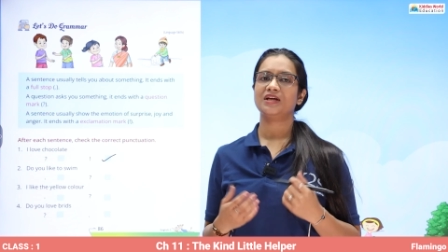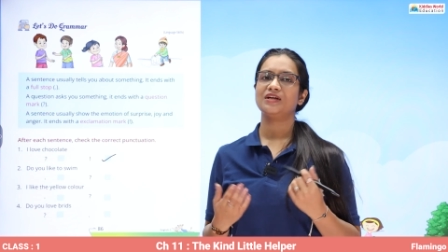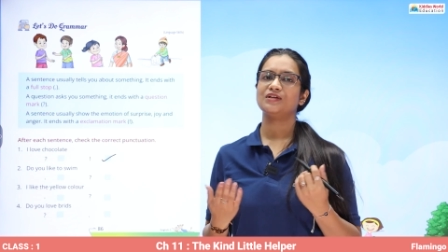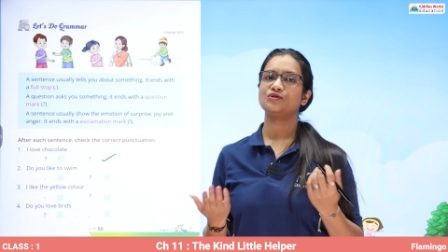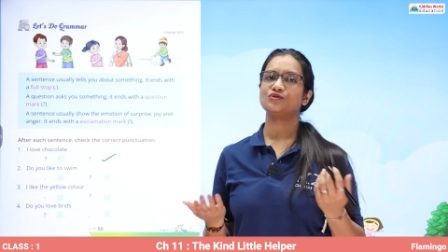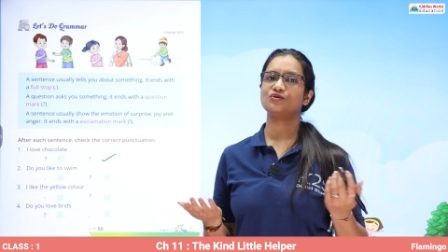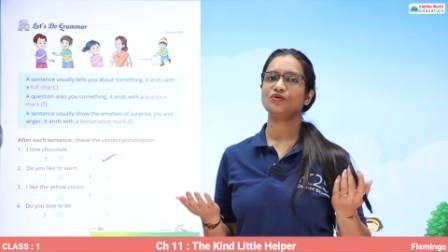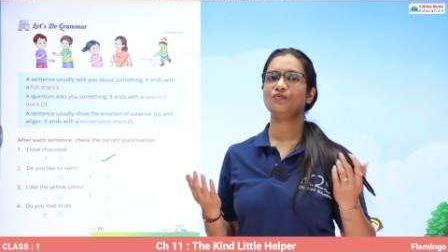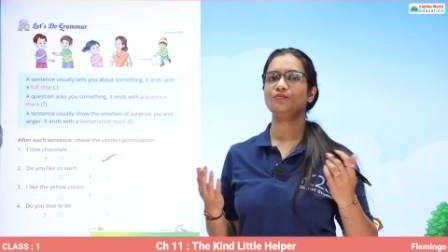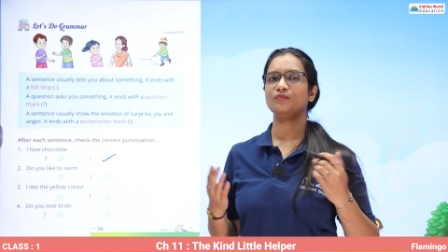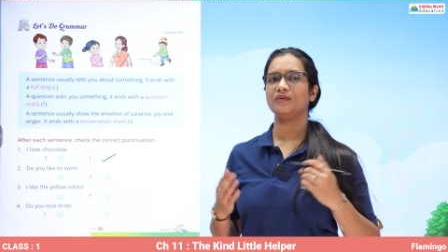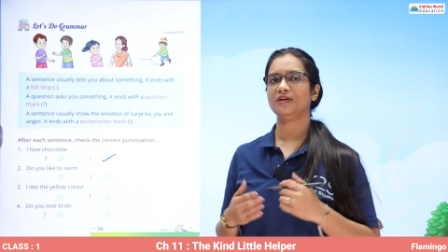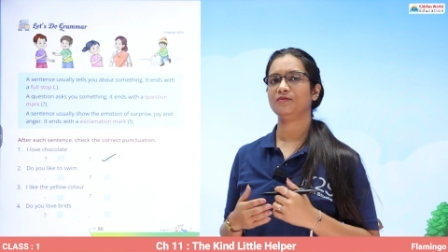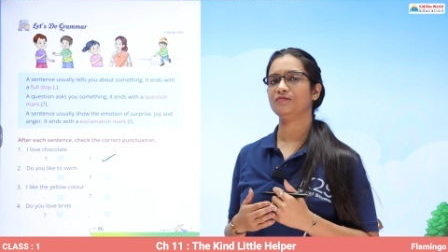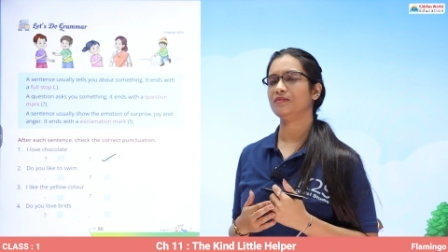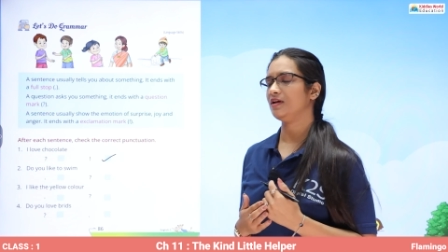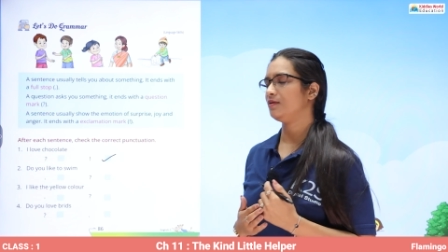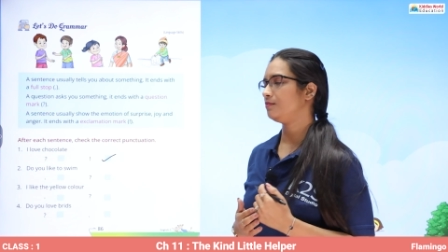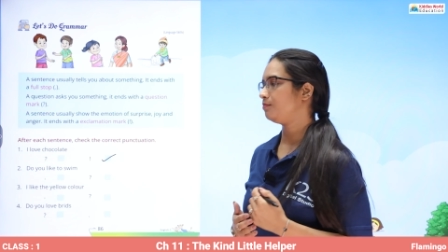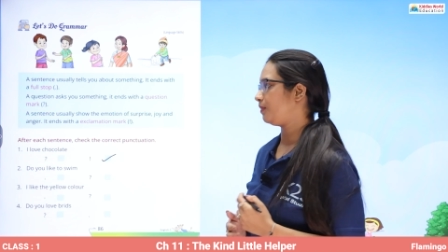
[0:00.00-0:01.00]
So we
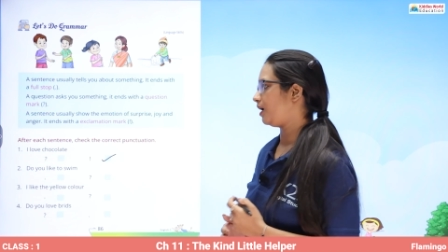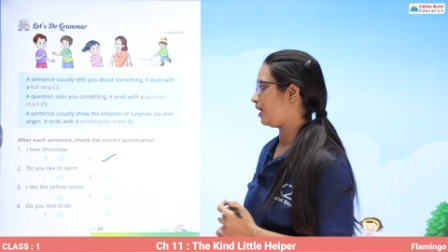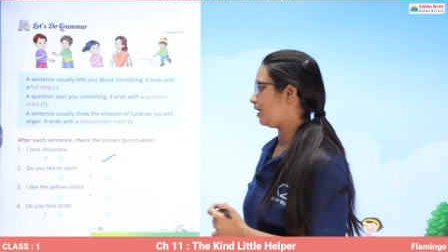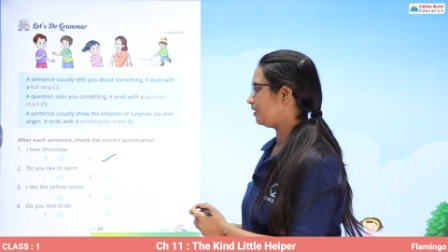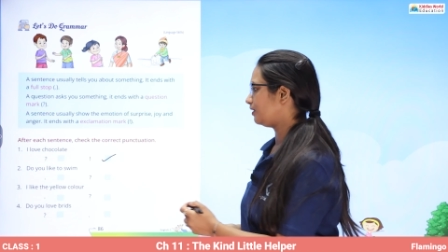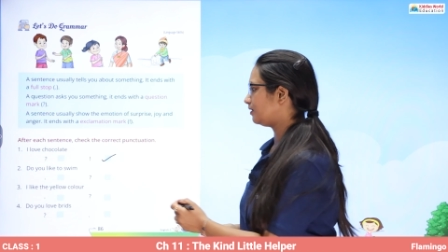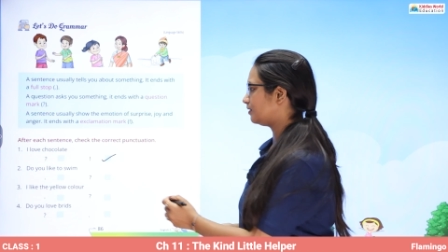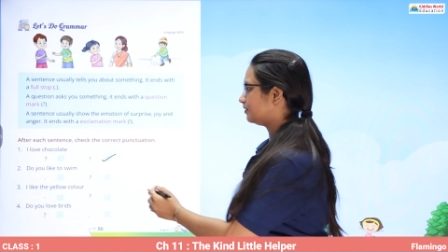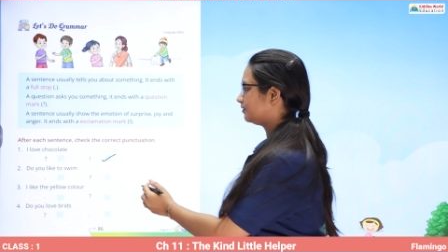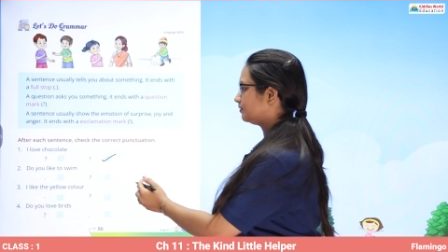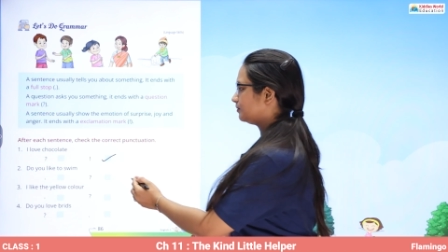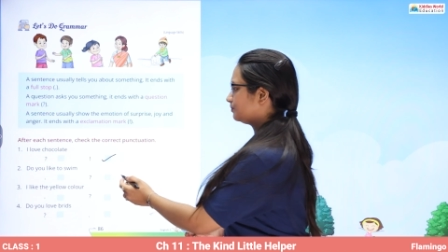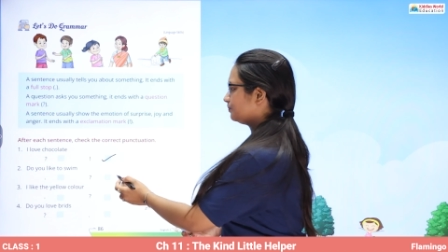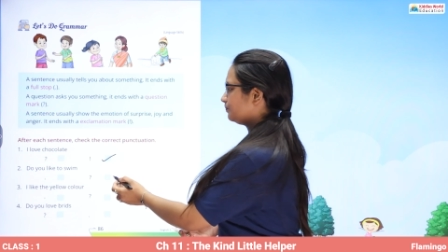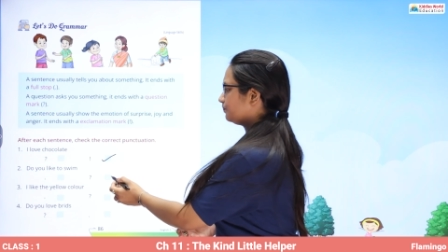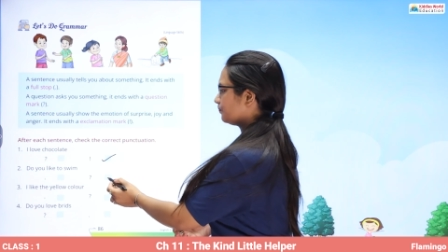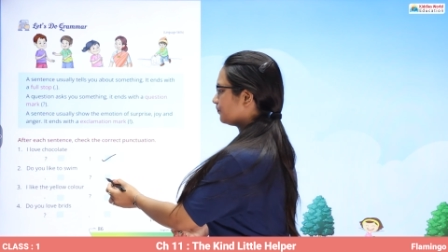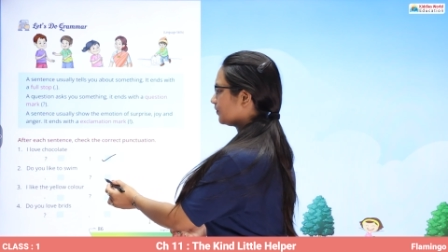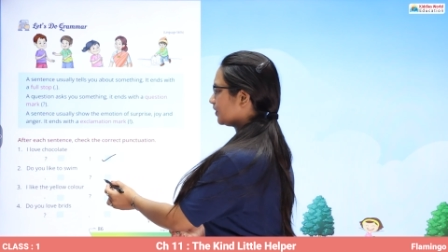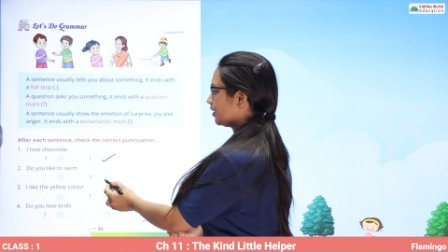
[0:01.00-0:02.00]
will mark
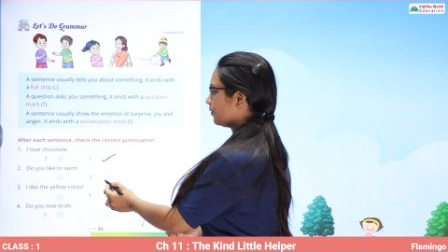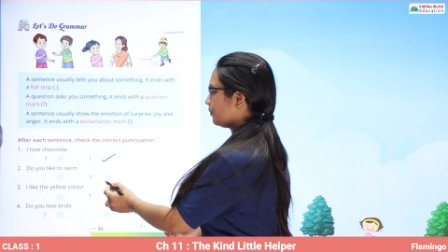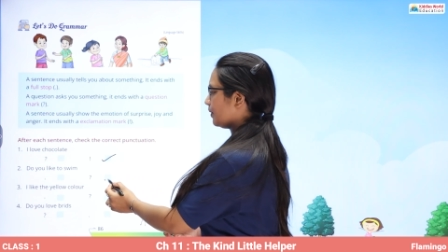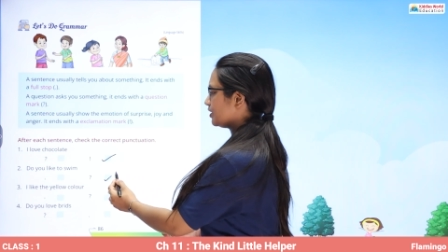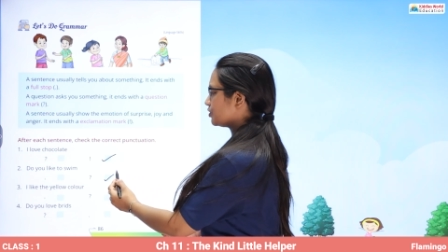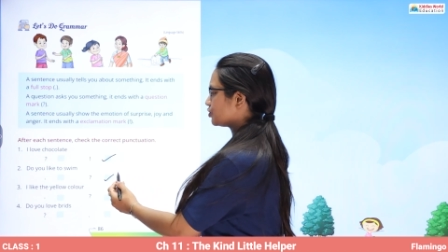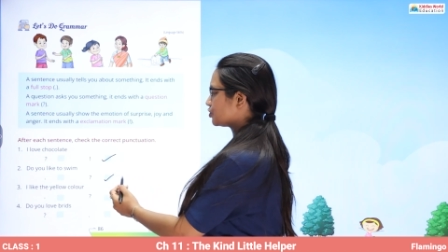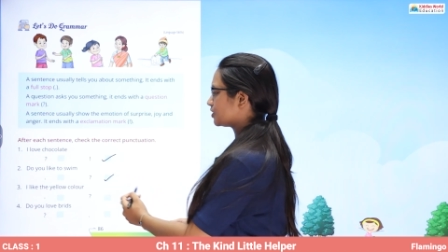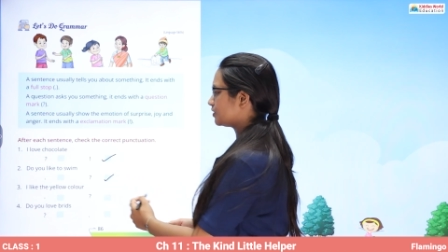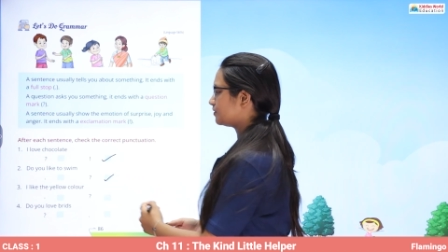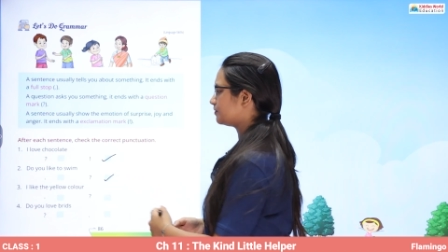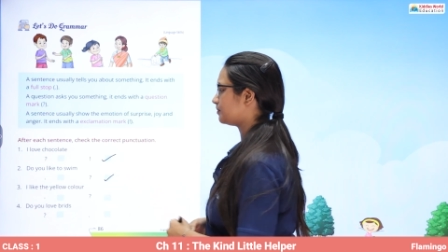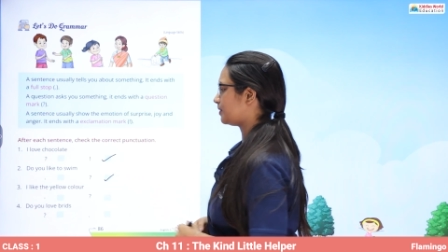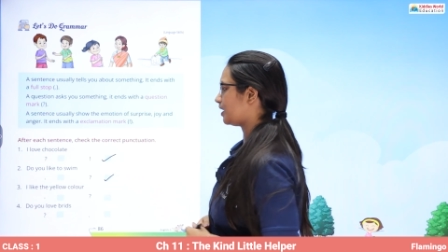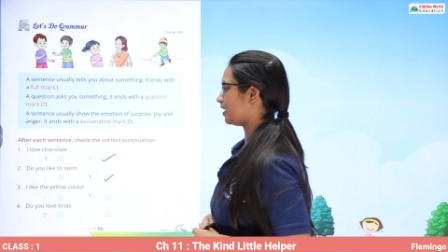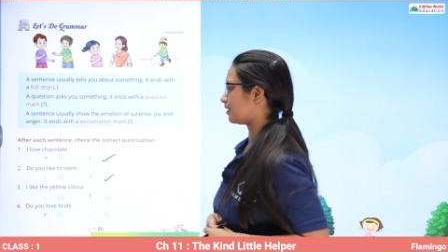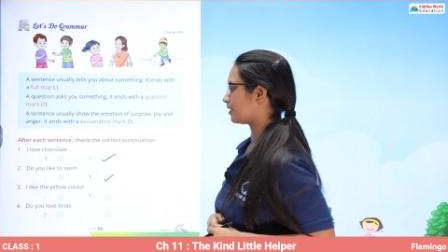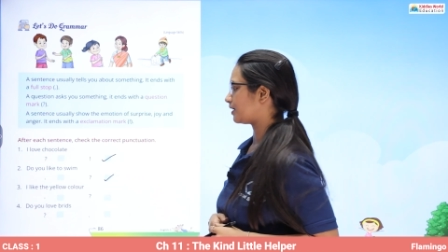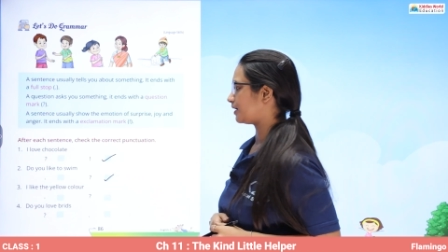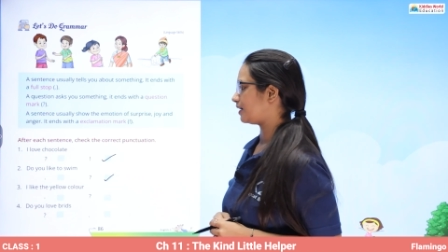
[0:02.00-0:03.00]
question
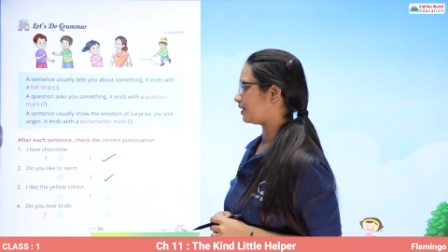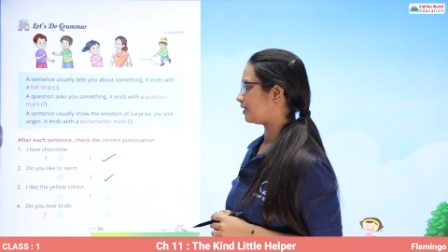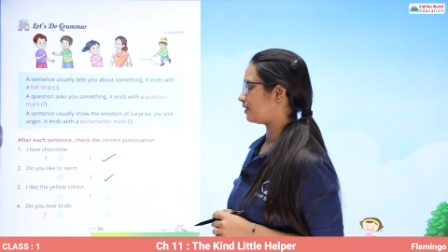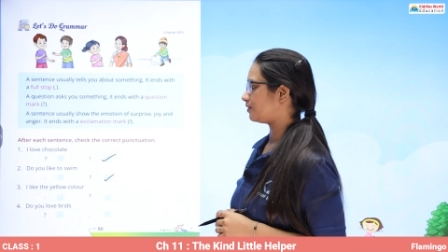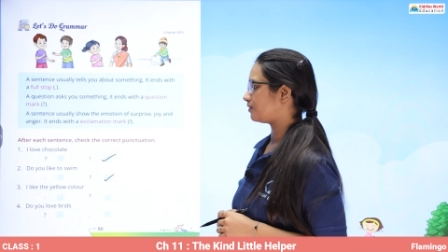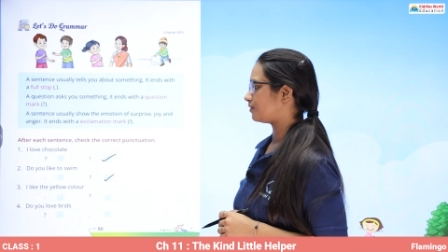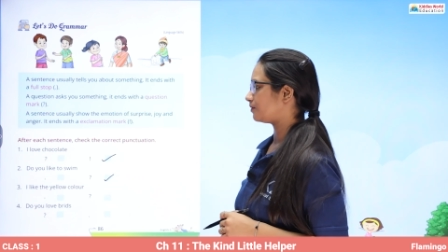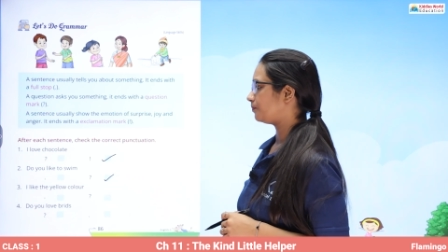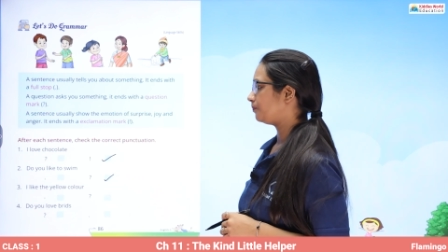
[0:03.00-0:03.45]
mark here.